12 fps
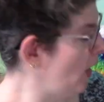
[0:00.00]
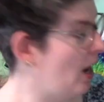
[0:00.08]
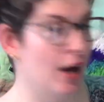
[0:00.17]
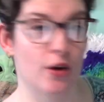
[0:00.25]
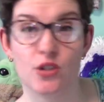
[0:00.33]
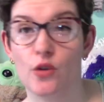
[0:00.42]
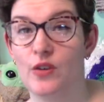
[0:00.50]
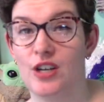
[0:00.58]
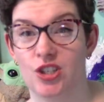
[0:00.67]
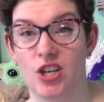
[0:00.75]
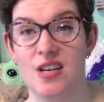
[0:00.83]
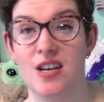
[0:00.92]
I also finished
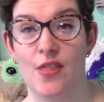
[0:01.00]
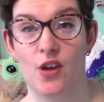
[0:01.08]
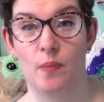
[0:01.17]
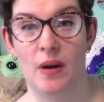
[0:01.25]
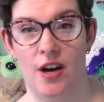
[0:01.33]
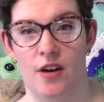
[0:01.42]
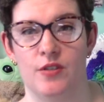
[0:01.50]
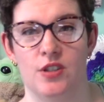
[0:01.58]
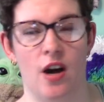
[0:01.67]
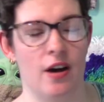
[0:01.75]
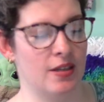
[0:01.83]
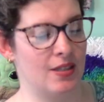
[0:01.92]
another pair of
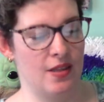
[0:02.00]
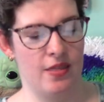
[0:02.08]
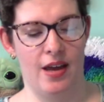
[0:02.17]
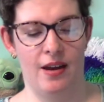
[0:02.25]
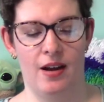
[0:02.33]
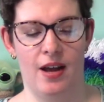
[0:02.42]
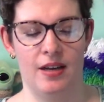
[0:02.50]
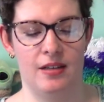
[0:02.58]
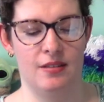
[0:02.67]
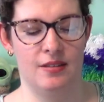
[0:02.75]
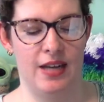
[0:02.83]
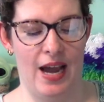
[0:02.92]
socks that I
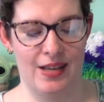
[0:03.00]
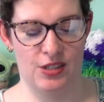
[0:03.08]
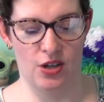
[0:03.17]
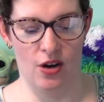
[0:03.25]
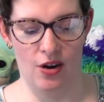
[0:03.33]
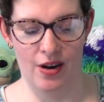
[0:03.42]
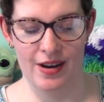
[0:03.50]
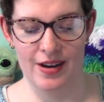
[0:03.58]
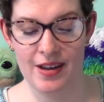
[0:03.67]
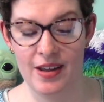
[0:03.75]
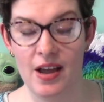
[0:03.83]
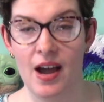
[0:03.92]
cast on
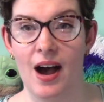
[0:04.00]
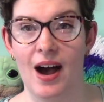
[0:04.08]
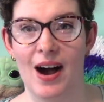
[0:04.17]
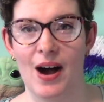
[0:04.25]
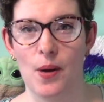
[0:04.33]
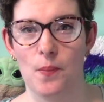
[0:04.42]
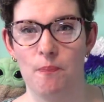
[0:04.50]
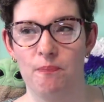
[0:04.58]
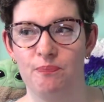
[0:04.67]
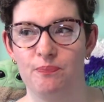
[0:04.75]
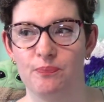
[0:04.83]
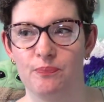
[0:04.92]

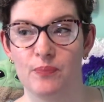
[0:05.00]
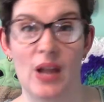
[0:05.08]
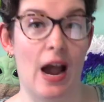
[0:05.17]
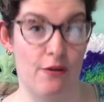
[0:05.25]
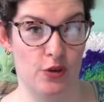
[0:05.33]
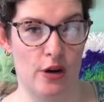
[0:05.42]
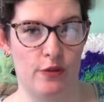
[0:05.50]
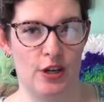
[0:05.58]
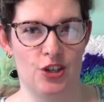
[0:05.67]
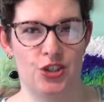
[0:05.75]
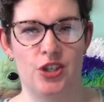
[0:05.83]
after I finished